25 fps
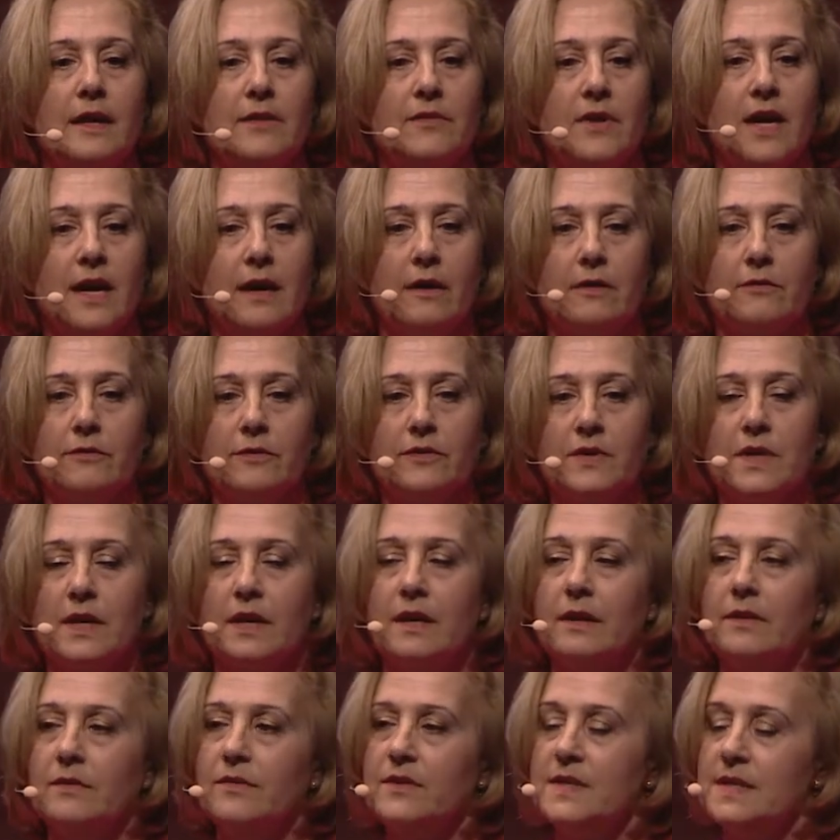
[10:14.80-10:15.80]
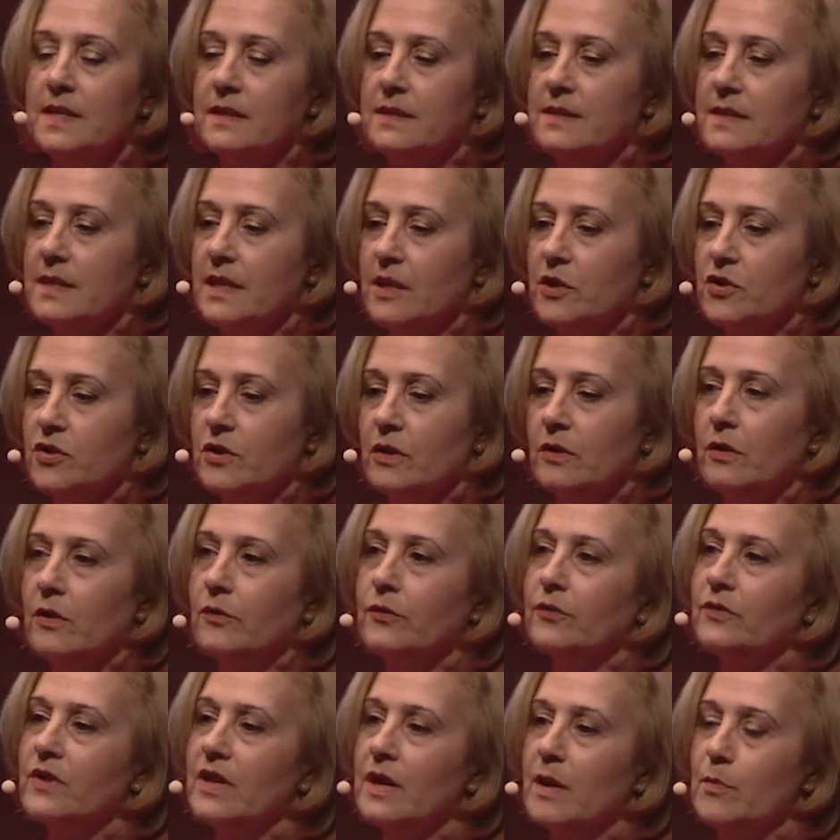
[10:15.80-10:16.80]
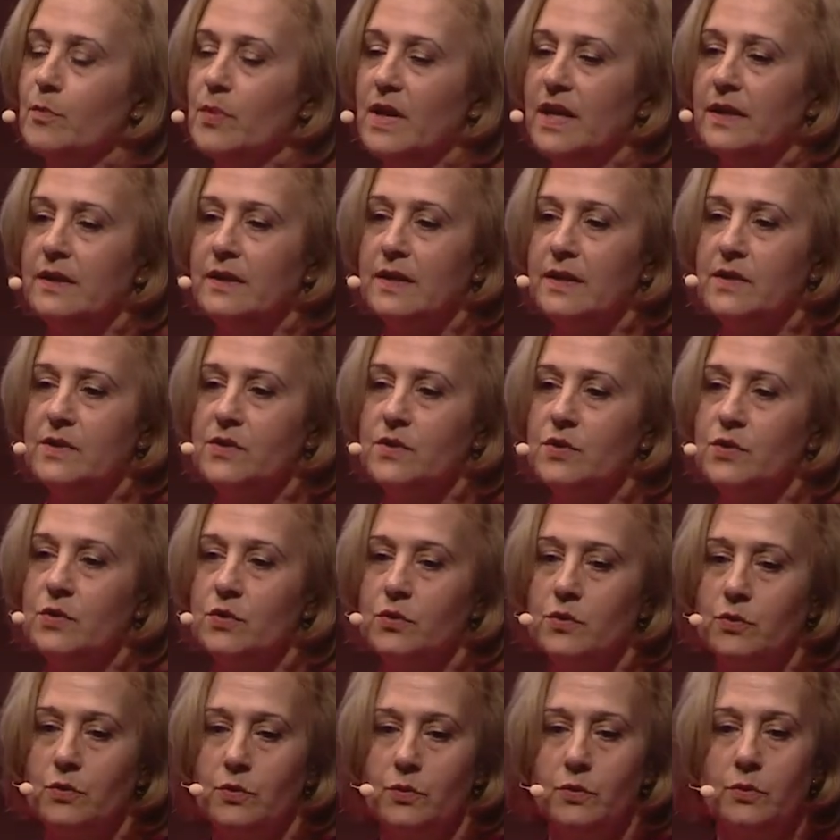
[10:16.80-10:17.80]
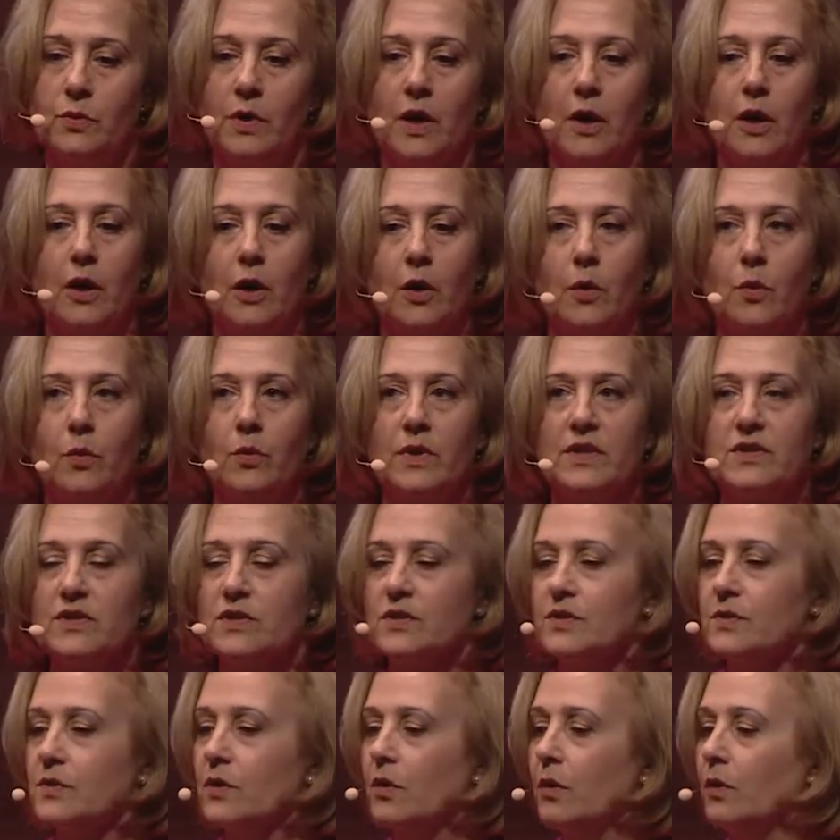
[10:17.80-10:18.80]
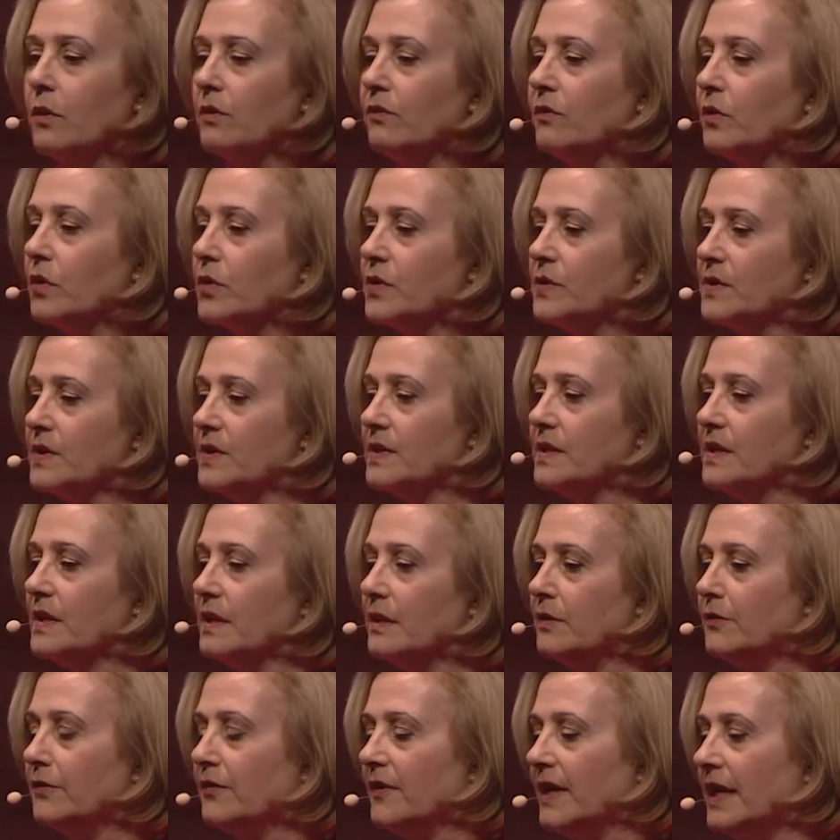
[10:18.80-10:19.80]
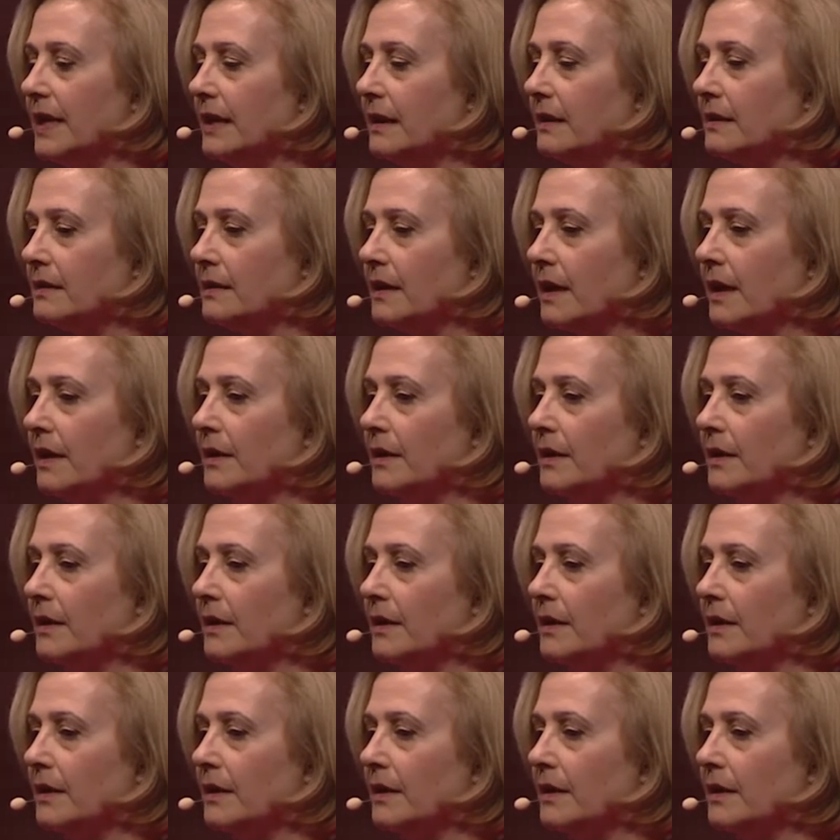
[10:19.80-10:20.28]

they have a section of the Appendix 2, which is called Voices in the Field.